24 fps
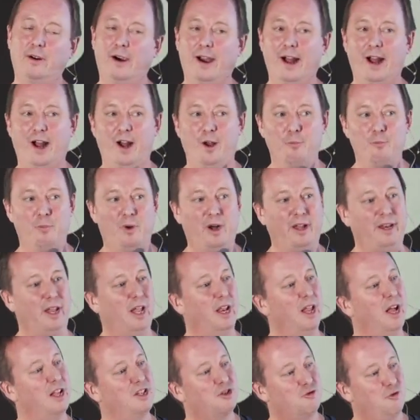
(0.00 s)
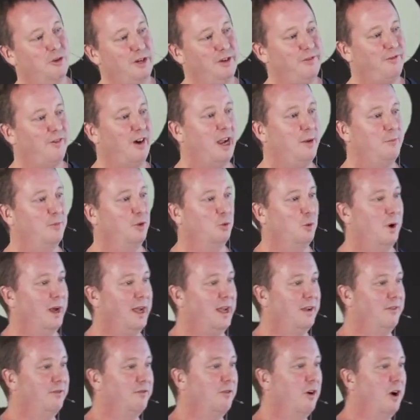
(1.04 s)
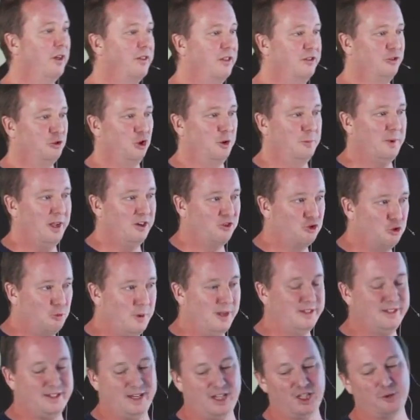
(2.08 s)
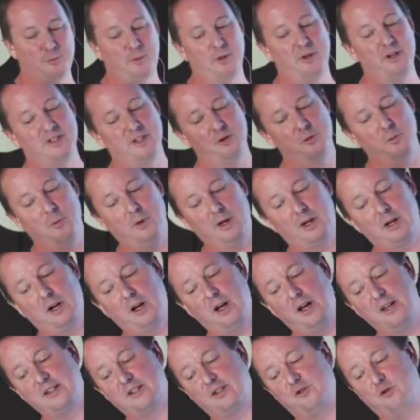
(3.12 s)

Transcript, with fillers: Um, and I like to reframe the way of rather than talking about traumatic experiences with my clients,